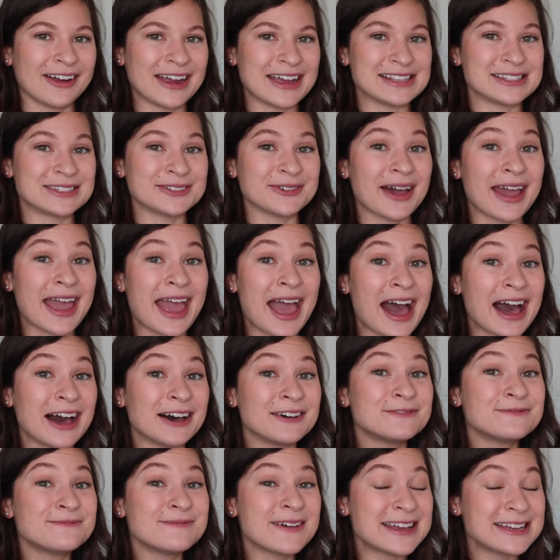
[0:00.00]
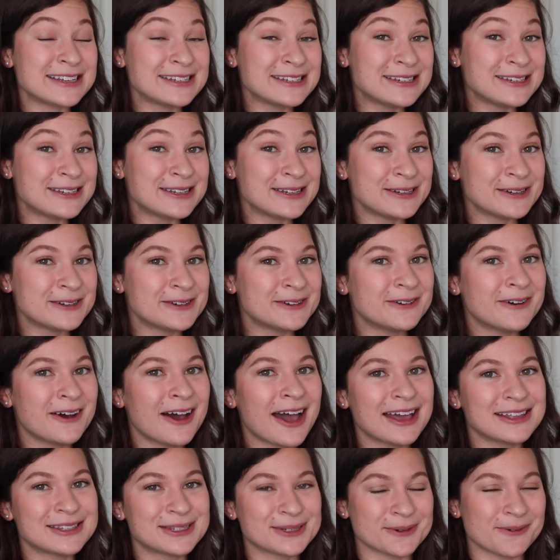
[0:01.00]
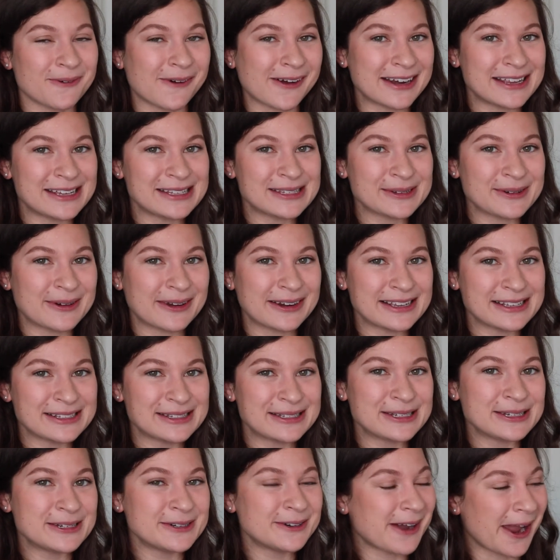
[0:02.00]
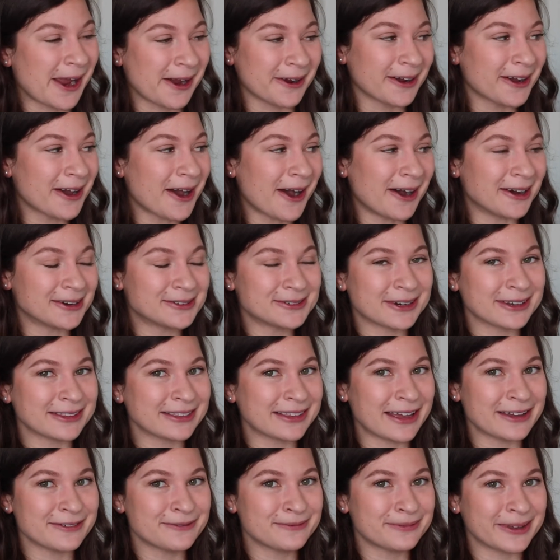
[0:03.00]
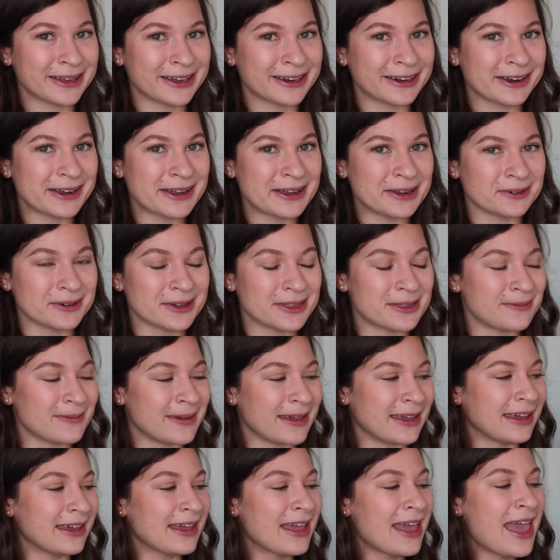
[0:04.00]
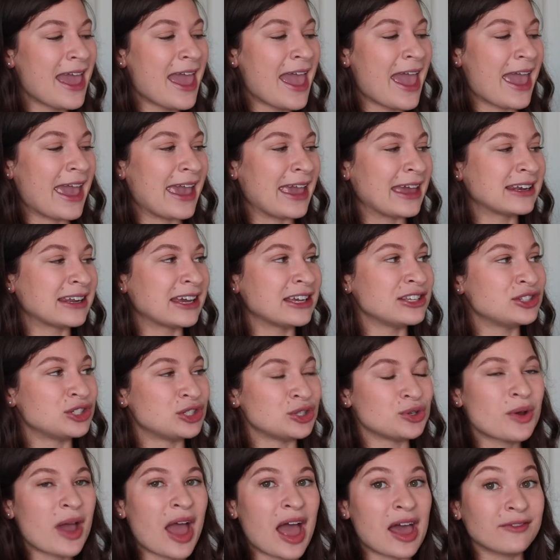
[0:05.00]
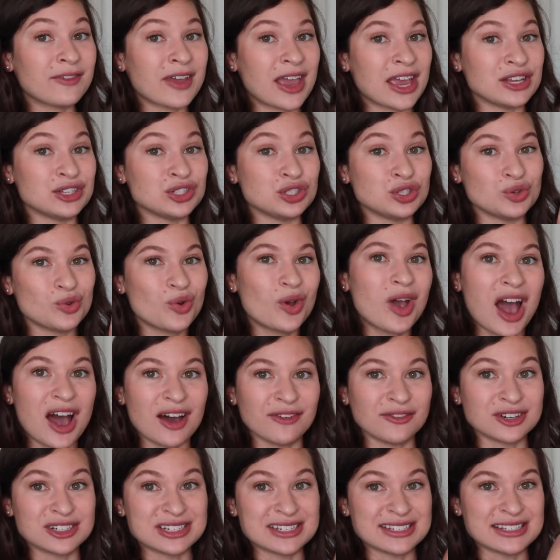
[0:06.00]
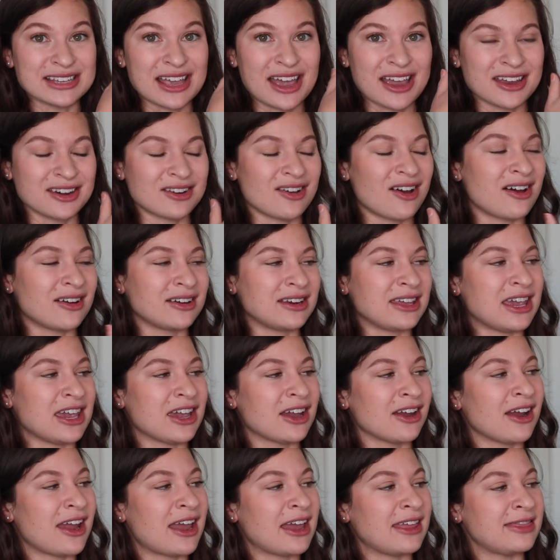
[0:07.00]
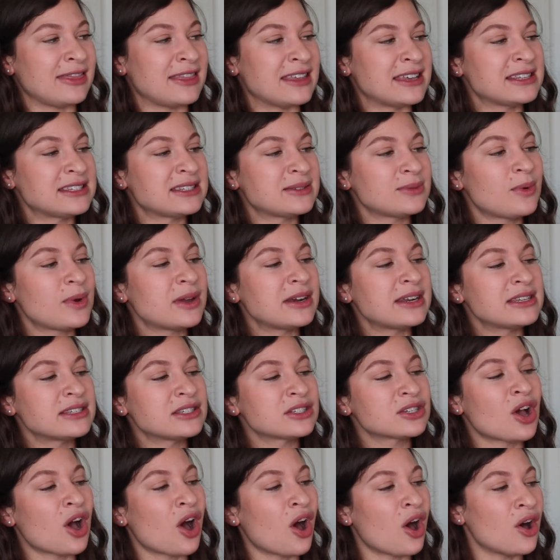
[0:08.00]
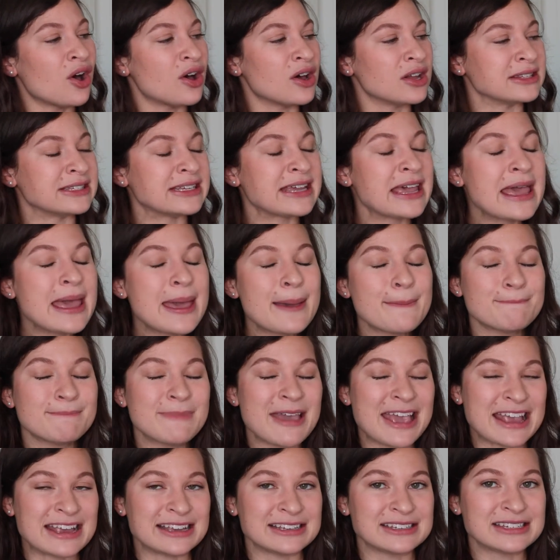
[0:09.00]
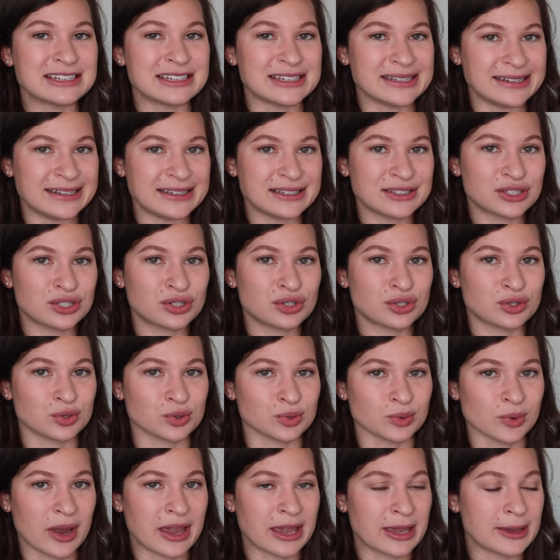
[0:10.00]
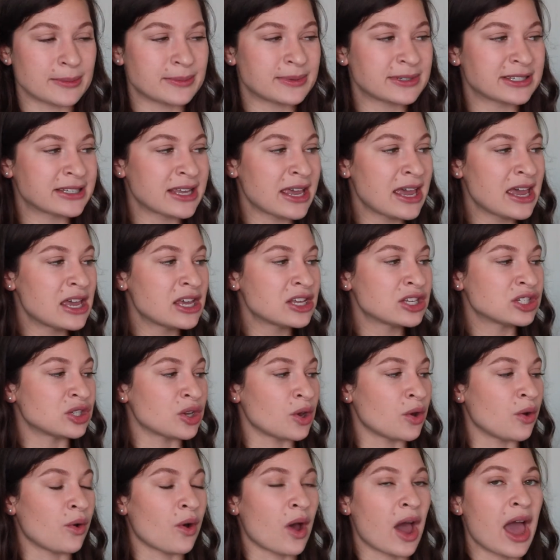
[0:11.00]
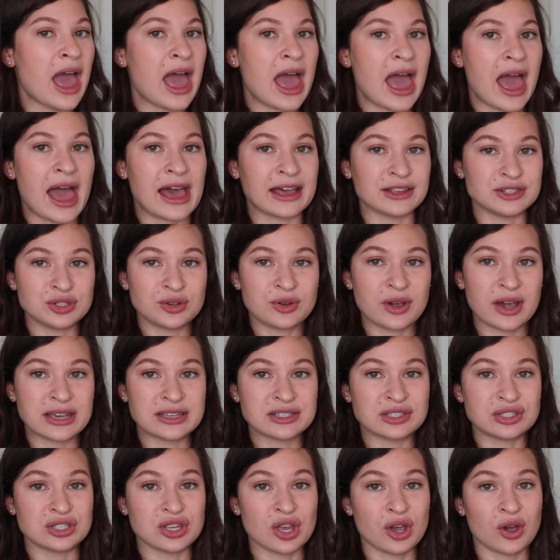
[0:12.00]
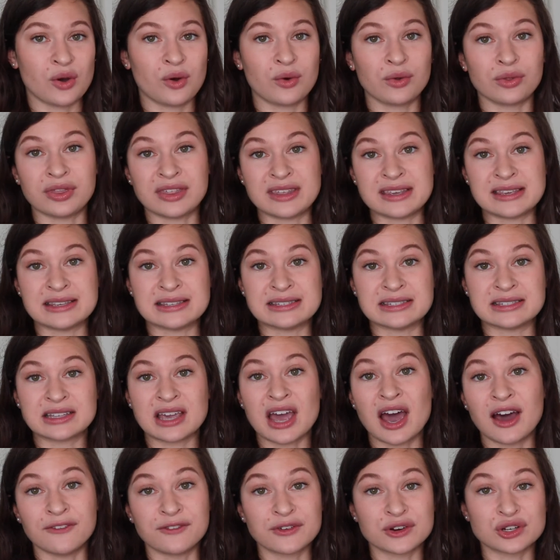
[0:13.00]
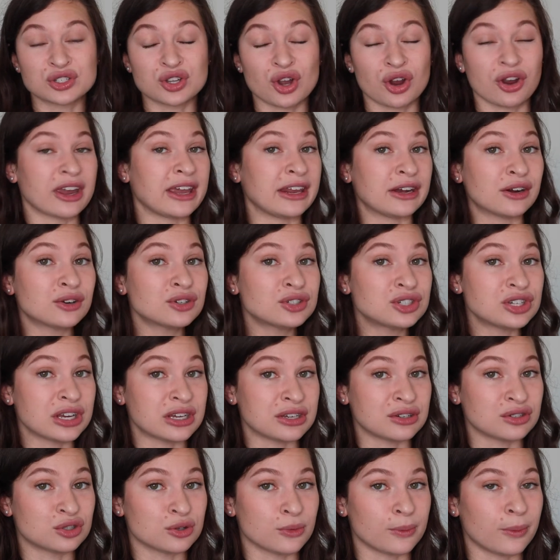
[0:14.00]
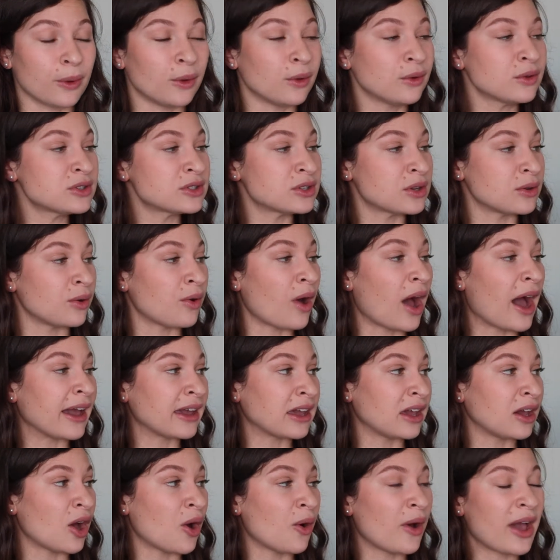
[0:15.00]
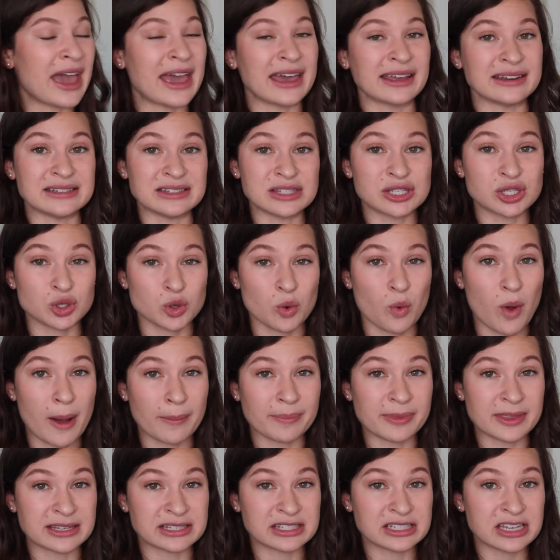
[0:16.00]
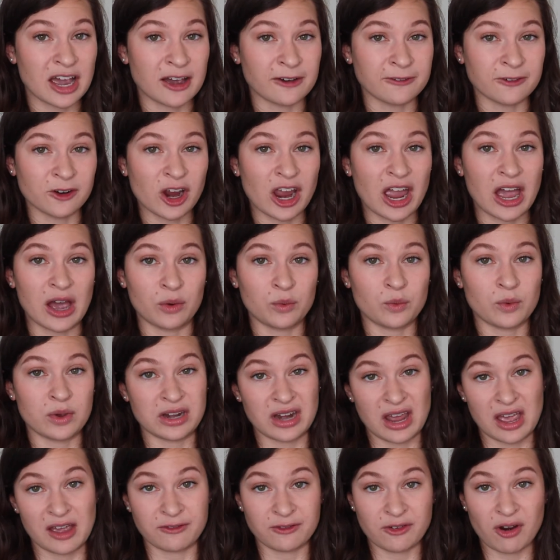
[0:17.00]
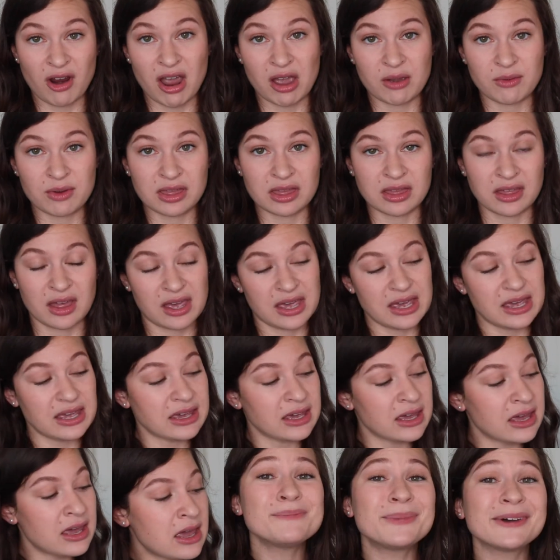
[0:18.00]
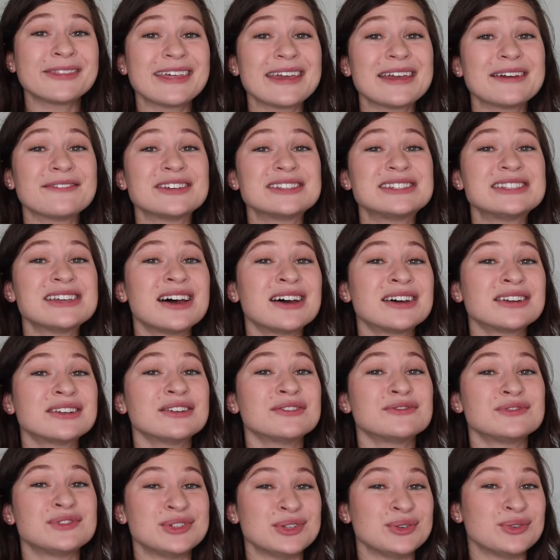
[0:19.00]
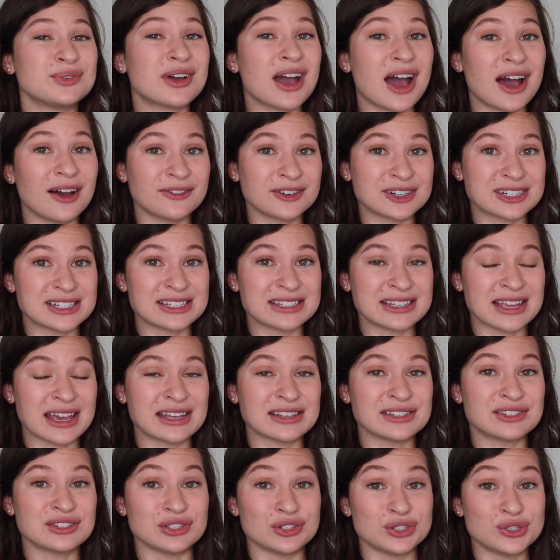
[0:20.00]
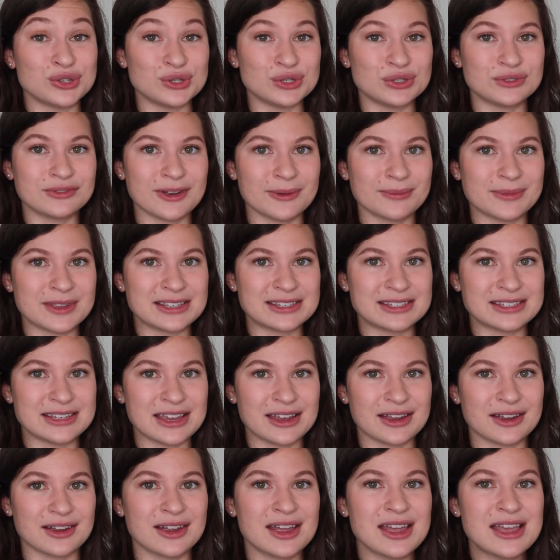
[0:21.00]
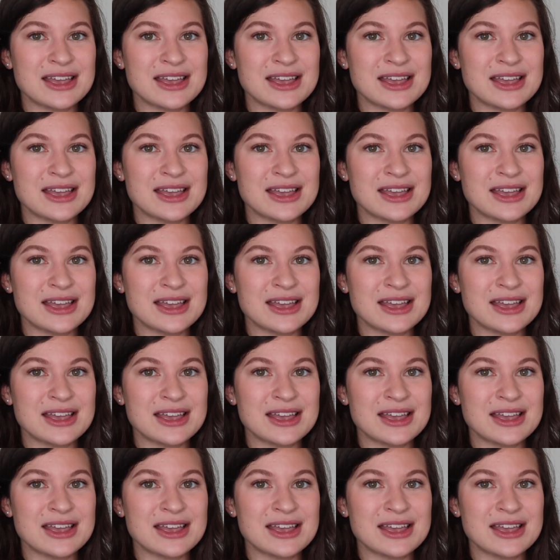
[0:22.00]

right, so I have my new 2022 Erin Condren Life Planner here with me, and I do have a new cover design on here, and this one is called Painted Stripes. So as you guys know, these covers are interchangeable, so I can go ahead and swap this cover out whenever I would like. But they have a ton of new cover designs to choose from this year,